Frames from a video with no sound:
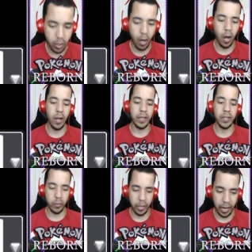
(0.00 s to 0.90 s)
Aw,
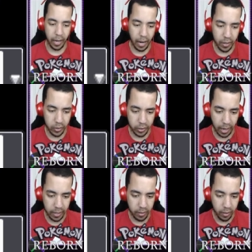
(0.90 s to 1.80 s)
that's okay. I
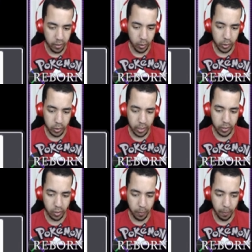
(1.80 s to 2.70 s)
understand. Do what you need
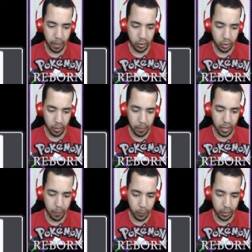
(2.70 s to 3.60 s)
to, but make sure to
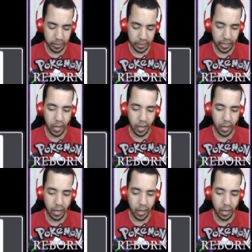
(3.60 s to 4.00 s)
meet up with us in